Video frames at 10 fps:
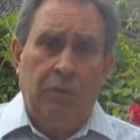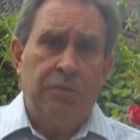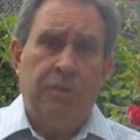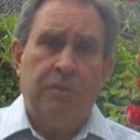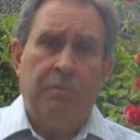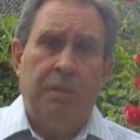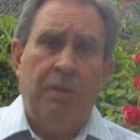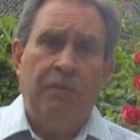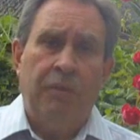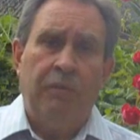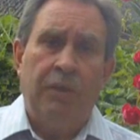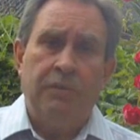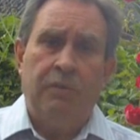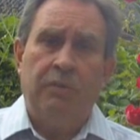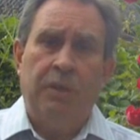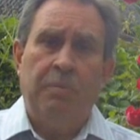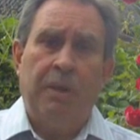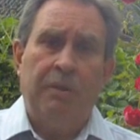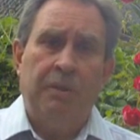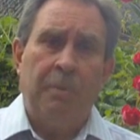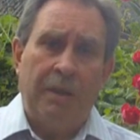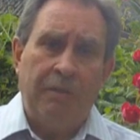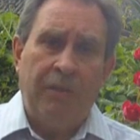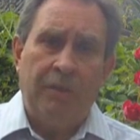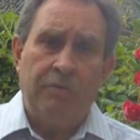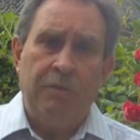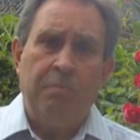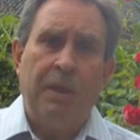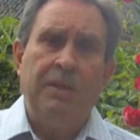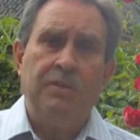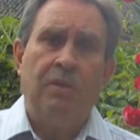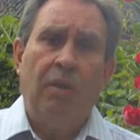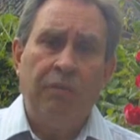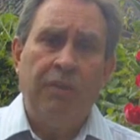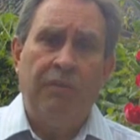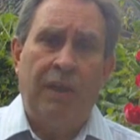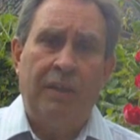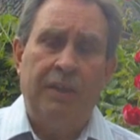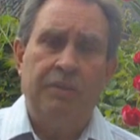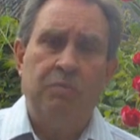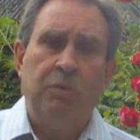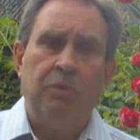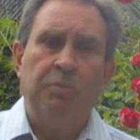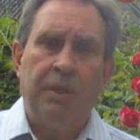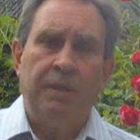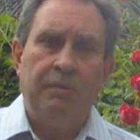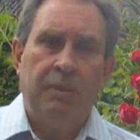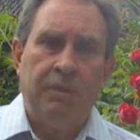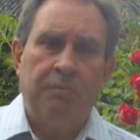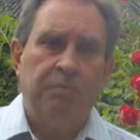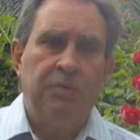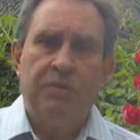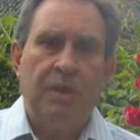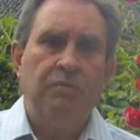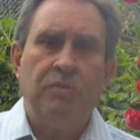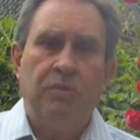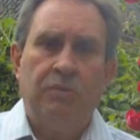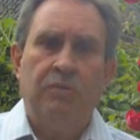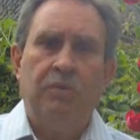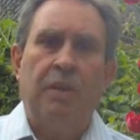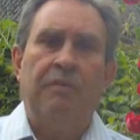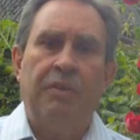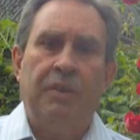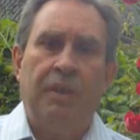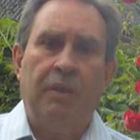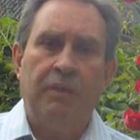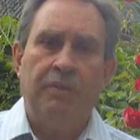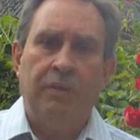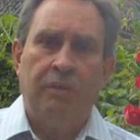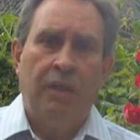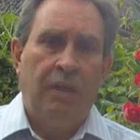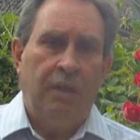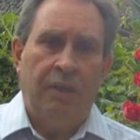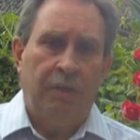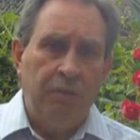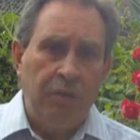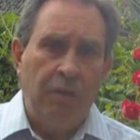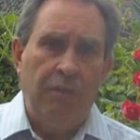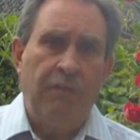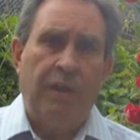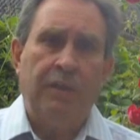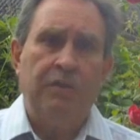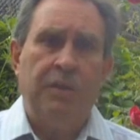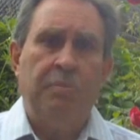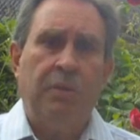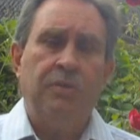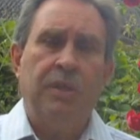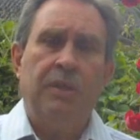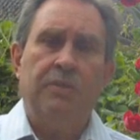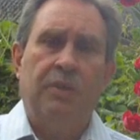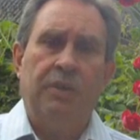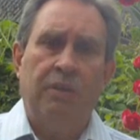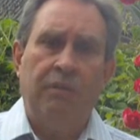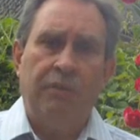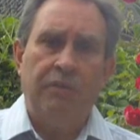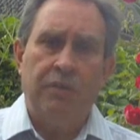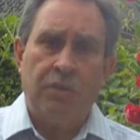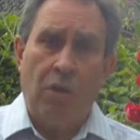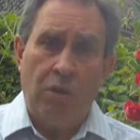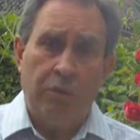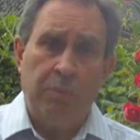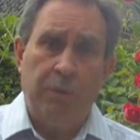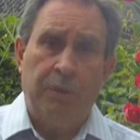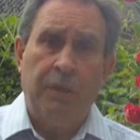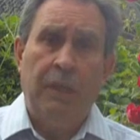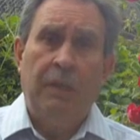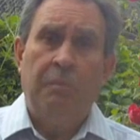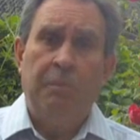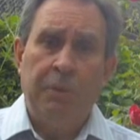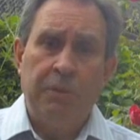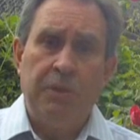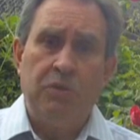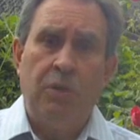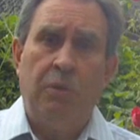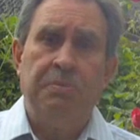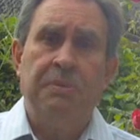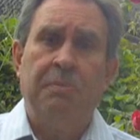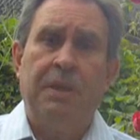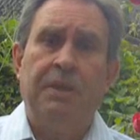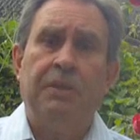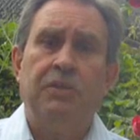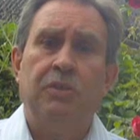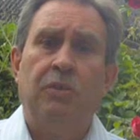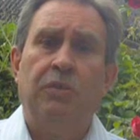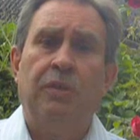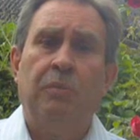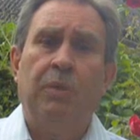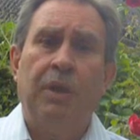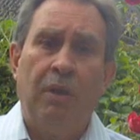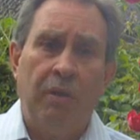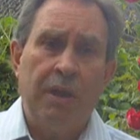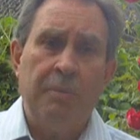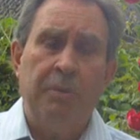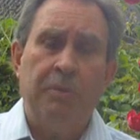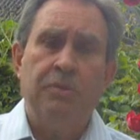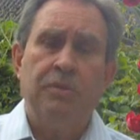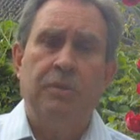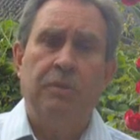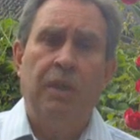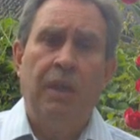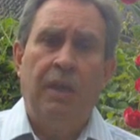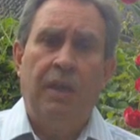and also something I feel very strongly about, the manufacturing base of the valleys will be central to everything I do. I don't go for vanity projects, I go for just hard work, building jobs and making sure that we are able to